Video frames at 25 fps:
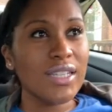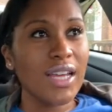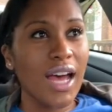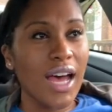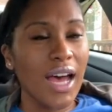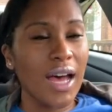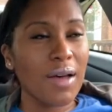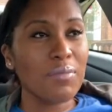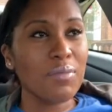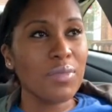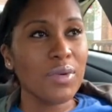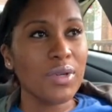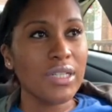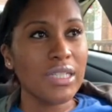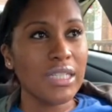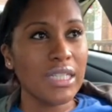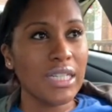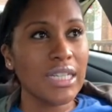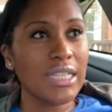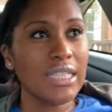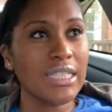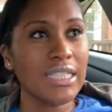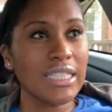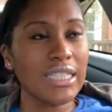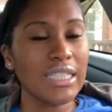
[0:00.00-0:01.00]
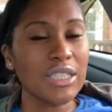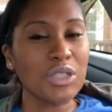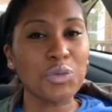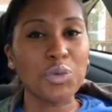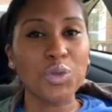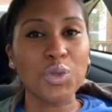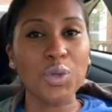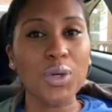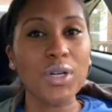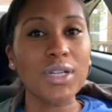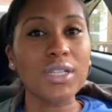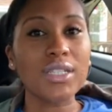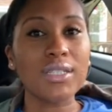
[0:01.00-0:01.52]
I'm predicting
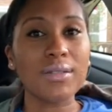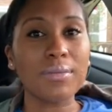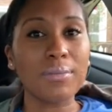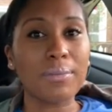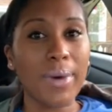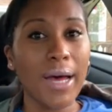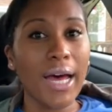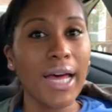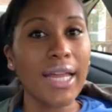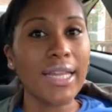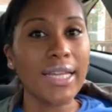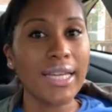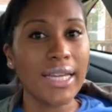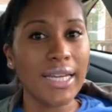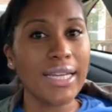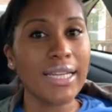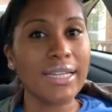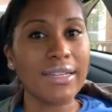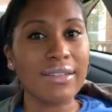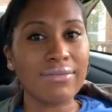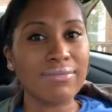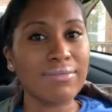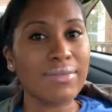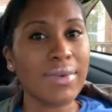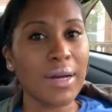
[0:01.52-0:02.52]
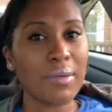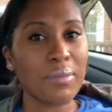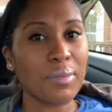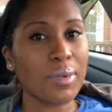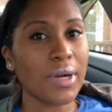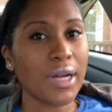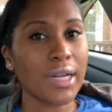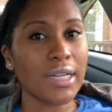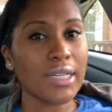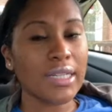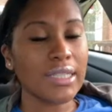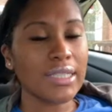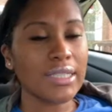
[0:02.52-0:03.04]
towards by the end of my
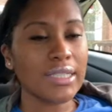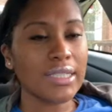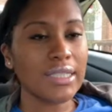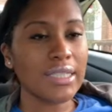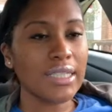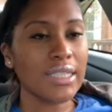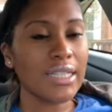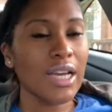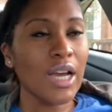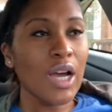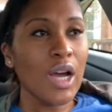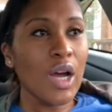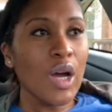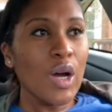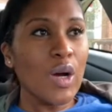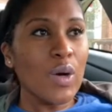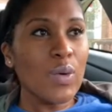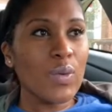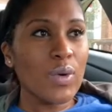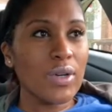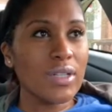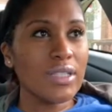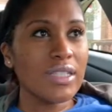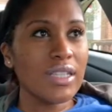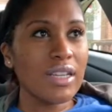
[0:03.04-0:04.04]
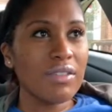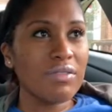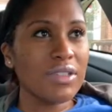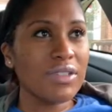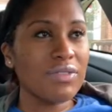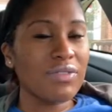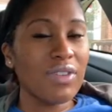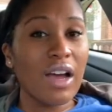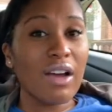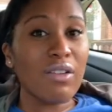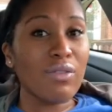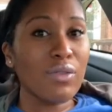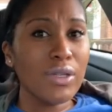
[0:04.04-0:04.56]
pregnancy,
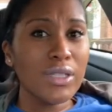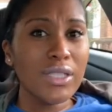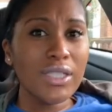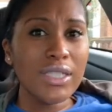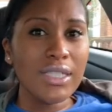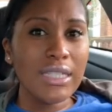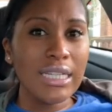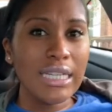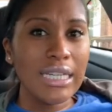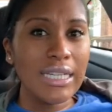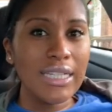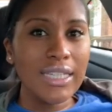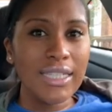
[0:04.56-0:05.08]
175, which is good.